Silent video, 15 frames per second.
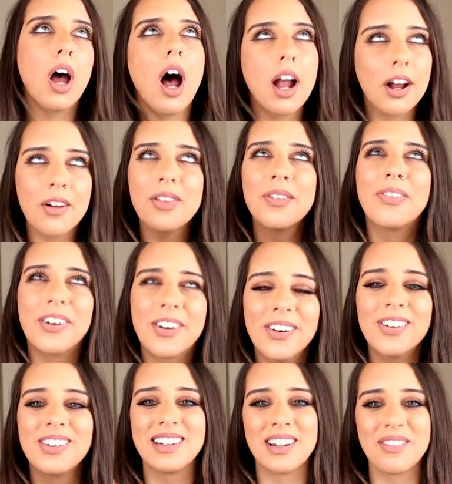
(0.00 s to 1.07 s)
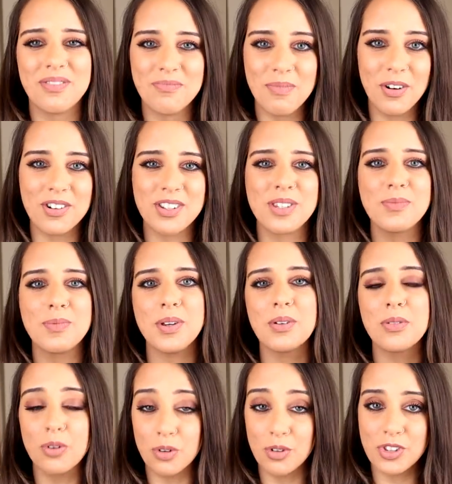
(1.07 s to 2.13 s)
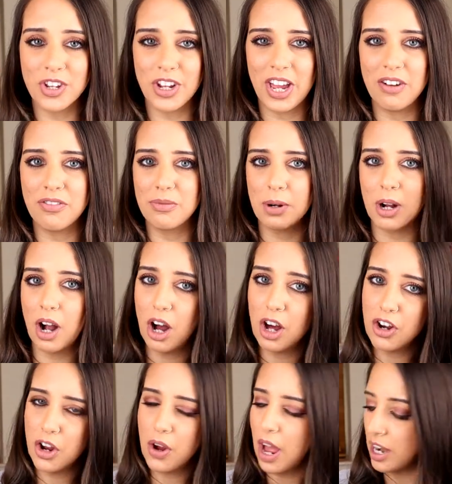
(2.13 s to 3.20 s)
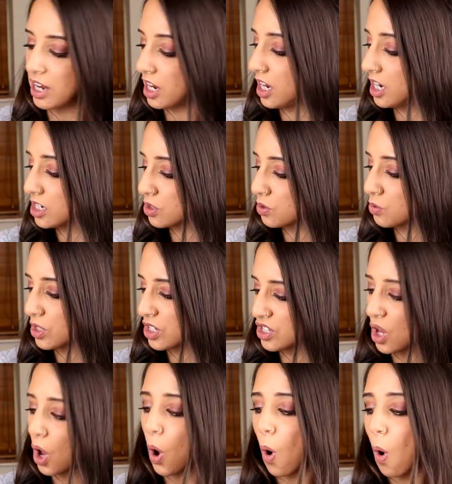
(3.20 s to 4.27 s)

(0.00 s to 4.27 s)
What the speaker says: I got the Rekorderlig from Morrisons, but you can also get it from Ocado, and it was